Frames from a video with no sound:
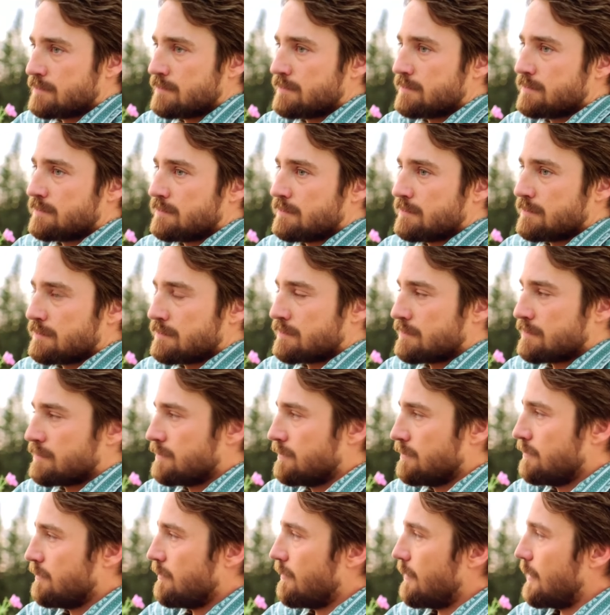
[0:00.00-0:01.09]

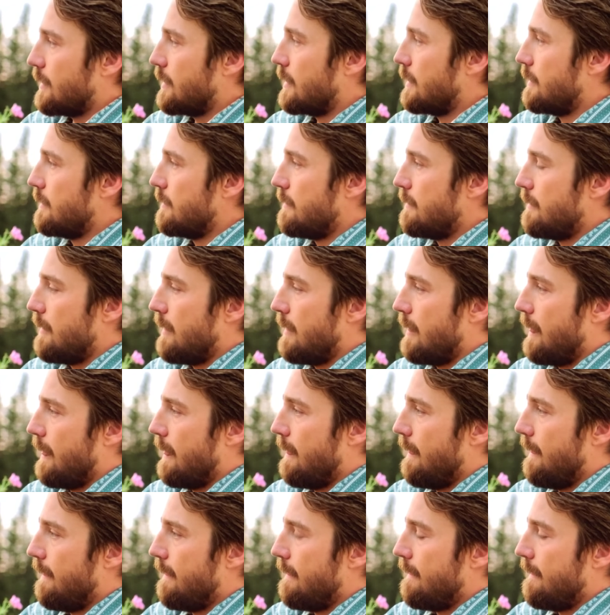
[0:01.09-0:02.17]

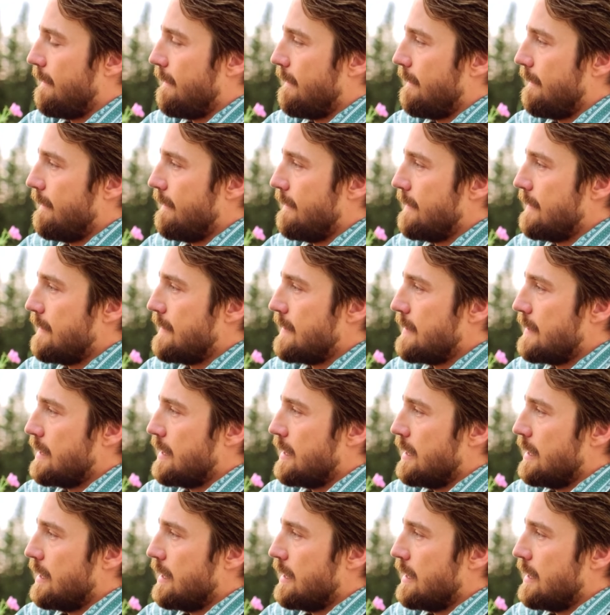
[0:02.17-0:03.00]
Nobody speaks.